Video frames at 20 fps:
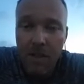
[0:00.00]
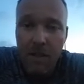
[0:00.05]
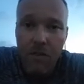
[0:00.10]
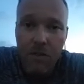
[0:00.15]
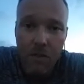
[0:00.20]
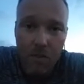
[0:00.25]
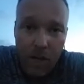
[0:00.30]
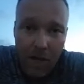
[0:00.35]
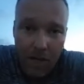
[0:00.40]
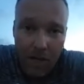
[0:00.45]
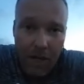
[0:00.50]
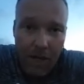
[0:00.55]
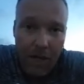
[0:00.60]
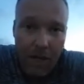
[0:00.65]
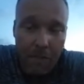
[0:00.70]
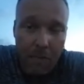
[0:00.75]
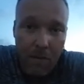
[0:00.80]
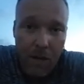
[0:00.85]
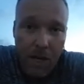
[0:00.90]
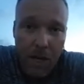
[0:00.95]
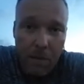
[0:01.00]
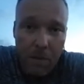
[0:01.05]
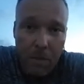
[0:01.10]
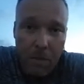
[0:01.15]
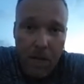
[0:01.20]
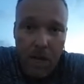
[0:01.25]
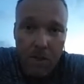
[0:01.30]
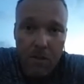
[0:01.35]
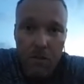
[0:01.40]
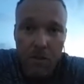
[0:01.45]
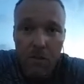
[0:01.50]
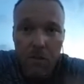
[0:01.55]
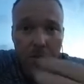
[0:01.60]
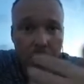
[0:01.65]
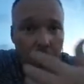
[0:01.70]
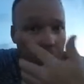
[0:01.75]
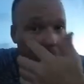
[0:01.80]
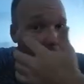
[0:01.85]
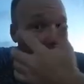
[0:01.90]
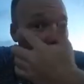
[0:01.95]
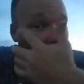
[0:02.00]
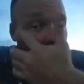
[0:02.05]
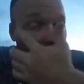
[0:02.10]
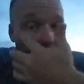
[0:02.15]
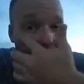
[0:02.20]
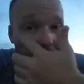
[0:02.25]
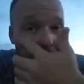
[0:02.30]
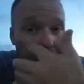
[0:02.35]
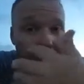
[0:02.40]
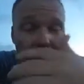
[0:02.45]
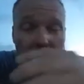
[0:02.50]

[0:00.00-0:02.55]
So right now I'm about 235.